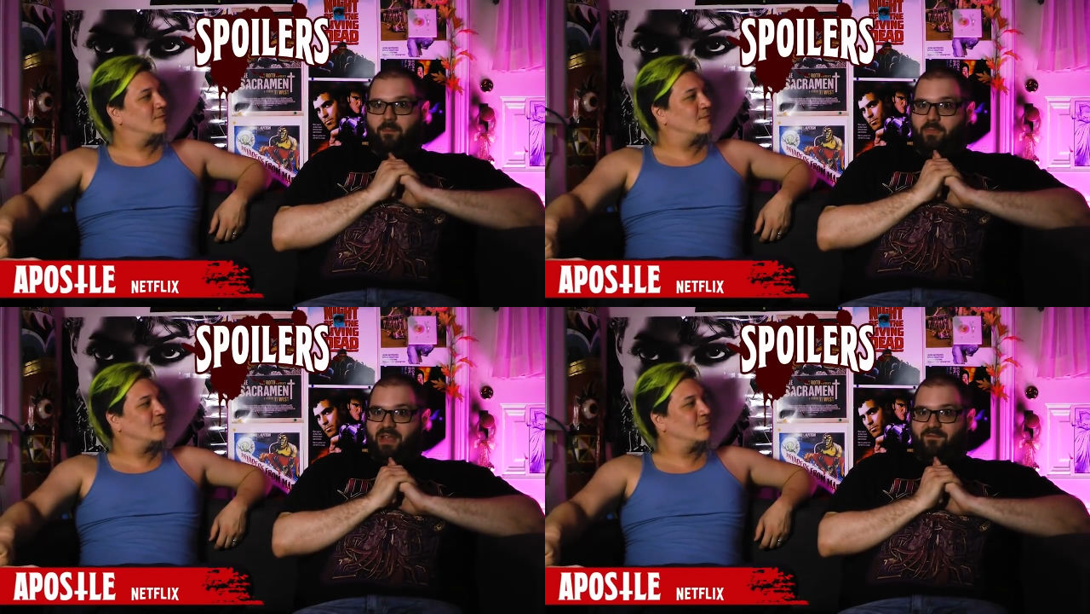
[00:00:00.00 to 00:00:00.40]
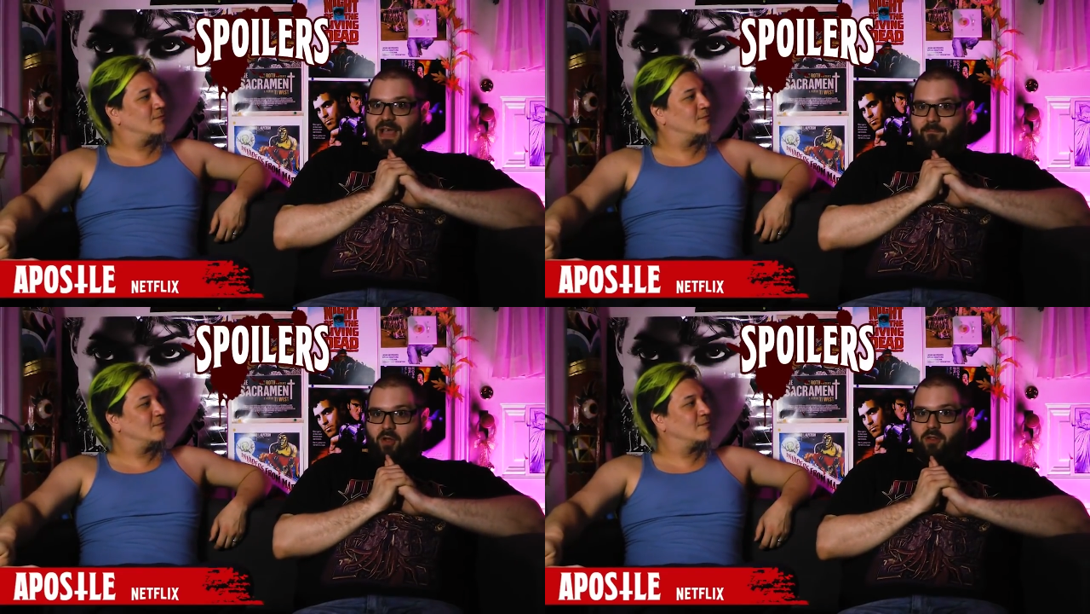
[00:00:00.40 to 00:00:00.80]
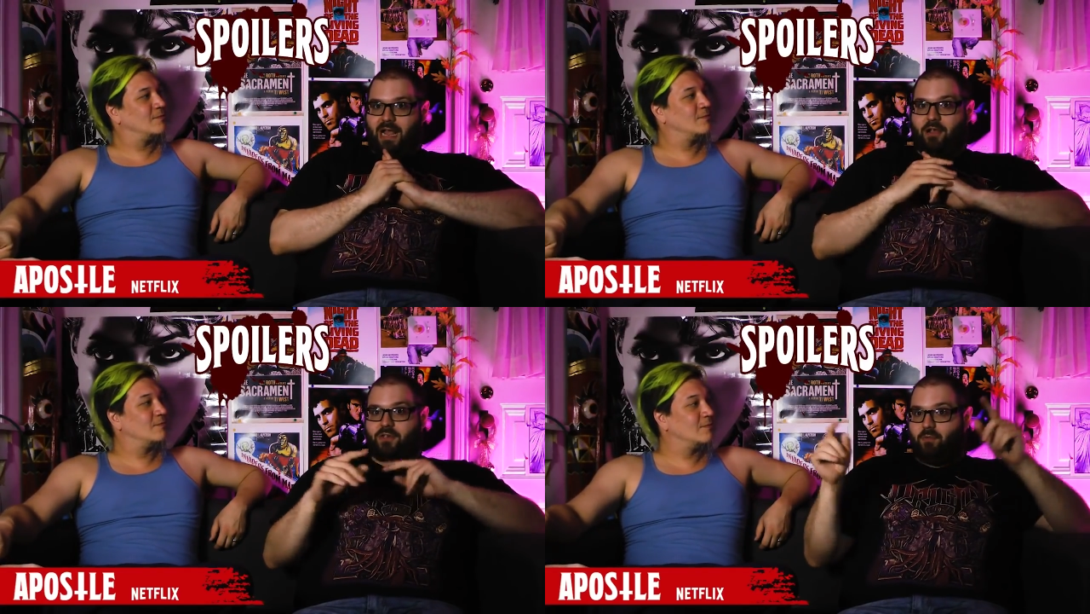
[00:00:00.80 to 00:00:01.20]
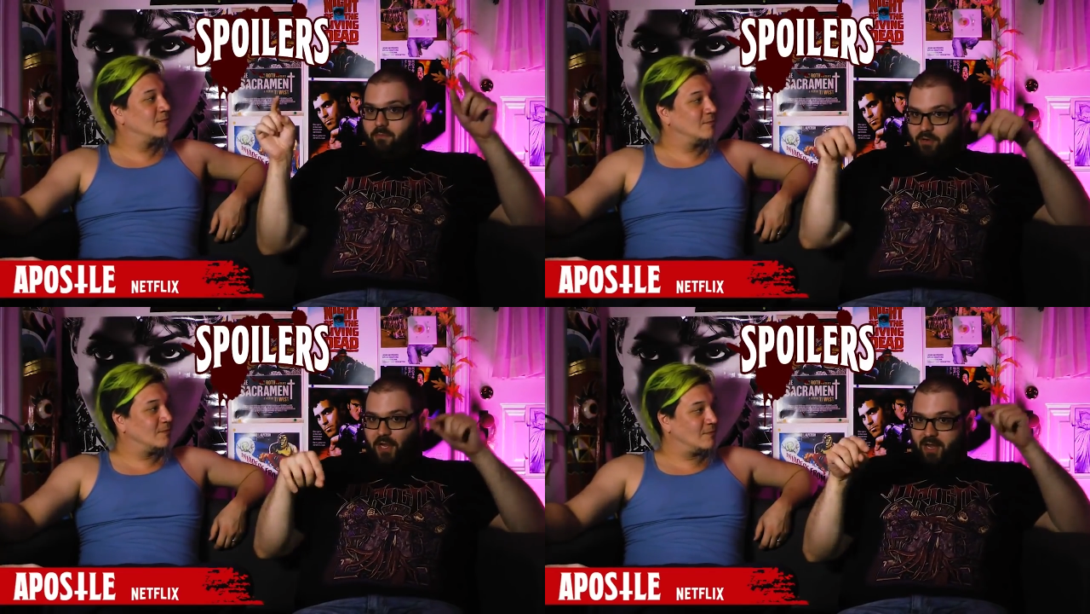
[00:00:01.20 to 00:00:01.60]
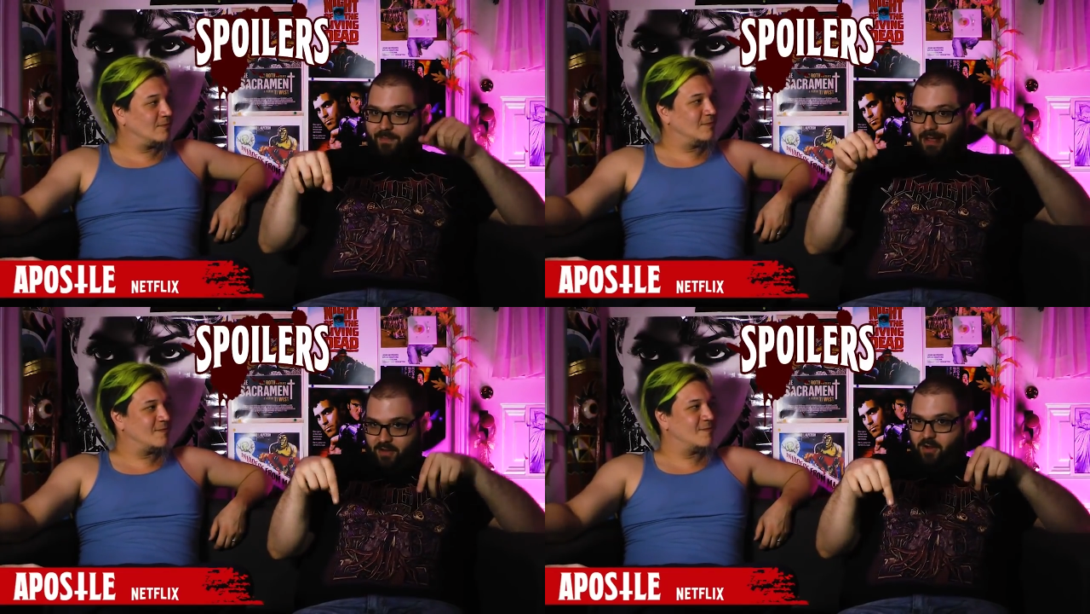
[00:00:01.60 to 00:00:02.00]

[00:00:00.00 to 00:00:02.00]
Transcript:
Speaker 1: the big fat bald guy who's the one we're talking about